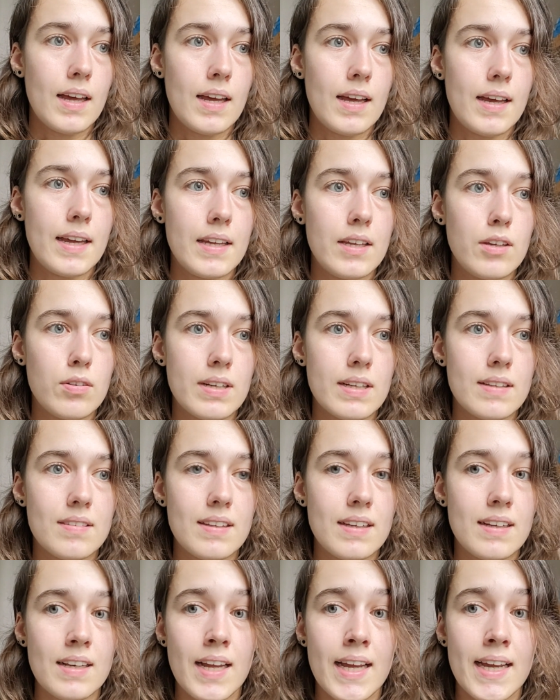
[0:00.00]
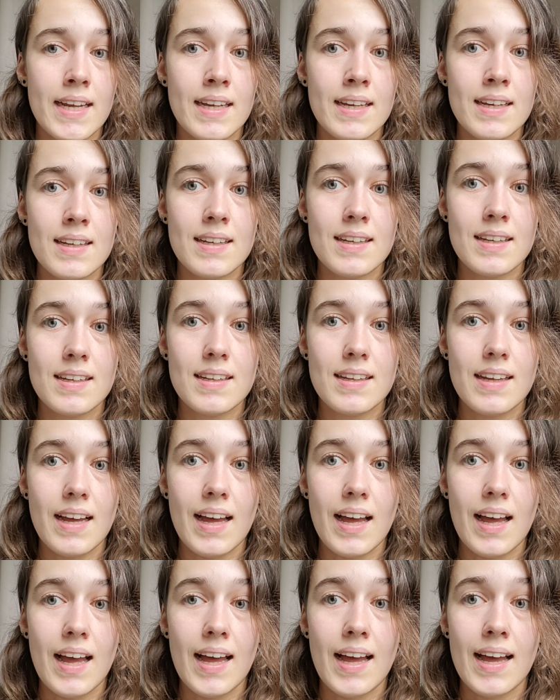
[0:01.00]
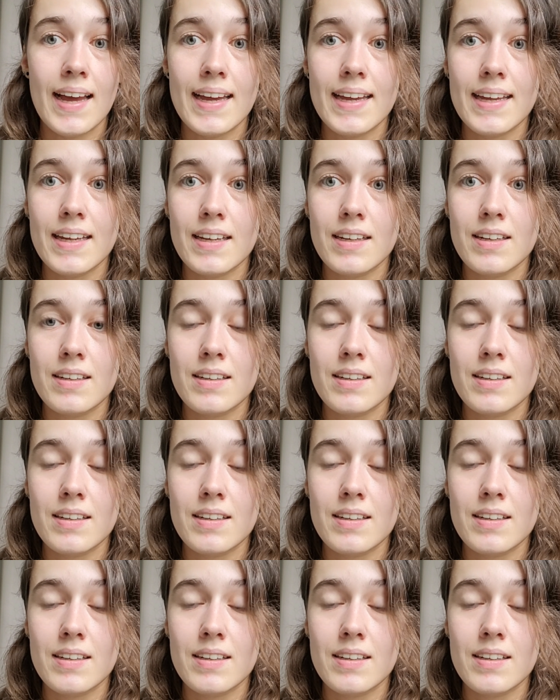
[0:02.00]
And you can think like, I